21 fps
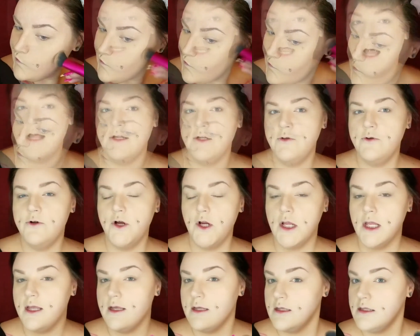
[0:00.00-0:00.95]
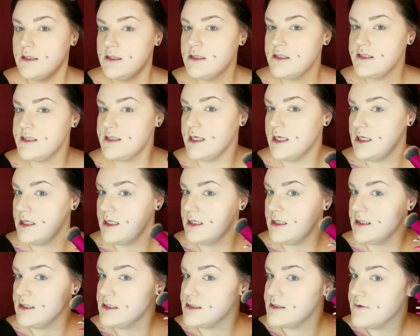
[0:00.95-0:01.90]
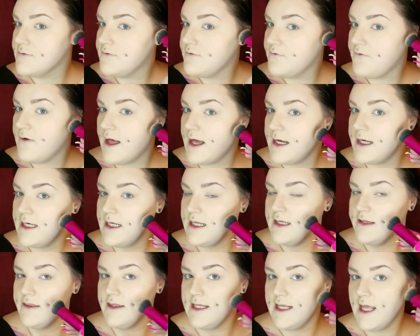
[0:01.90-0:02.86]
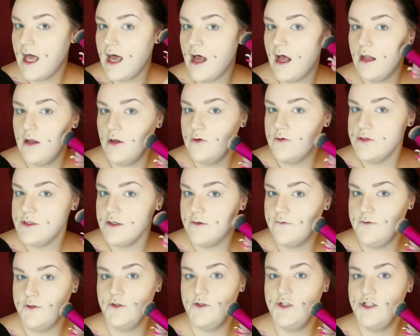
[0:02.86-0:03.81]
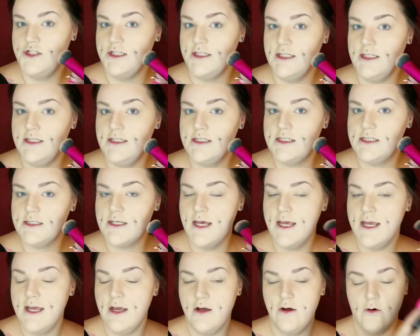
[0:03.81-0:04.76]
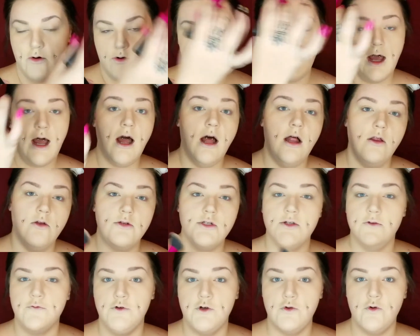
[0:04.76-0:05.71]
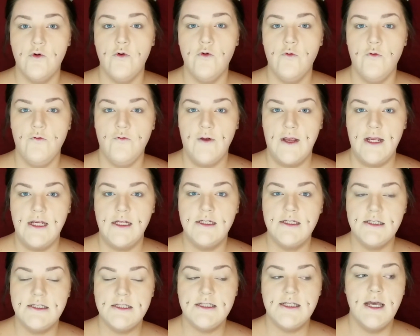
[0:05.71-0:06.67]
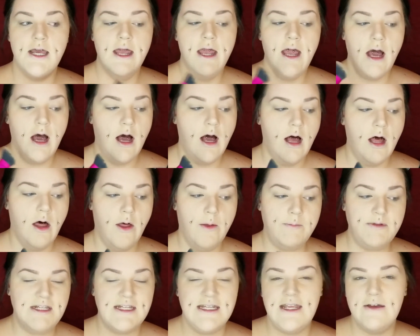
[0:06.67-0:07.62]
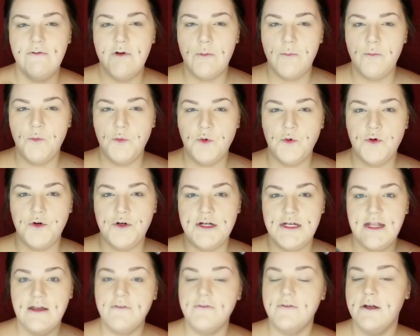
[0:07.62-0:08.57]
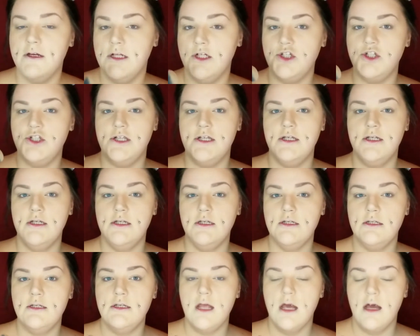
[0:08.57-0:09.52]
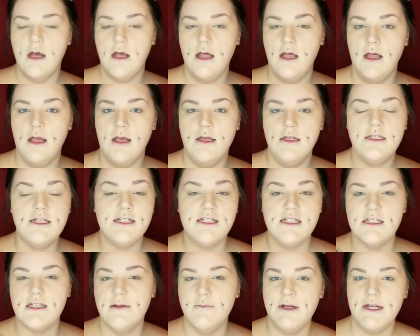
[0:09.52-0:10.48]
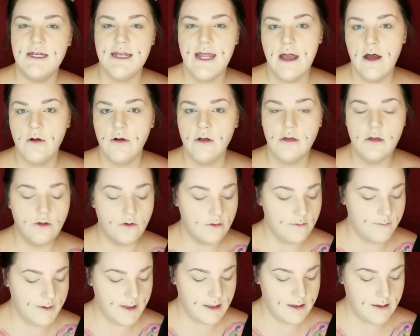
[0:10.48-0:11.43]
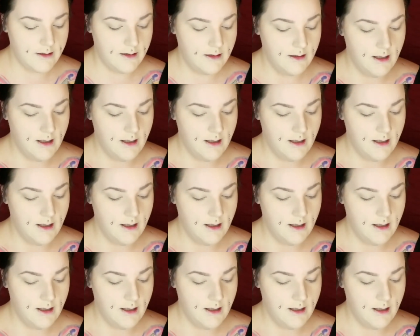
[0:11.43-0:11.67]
Contouring is finding the hollows of your cheeks or the hollows of your whole face to give it more definition, to slim it down a little bit.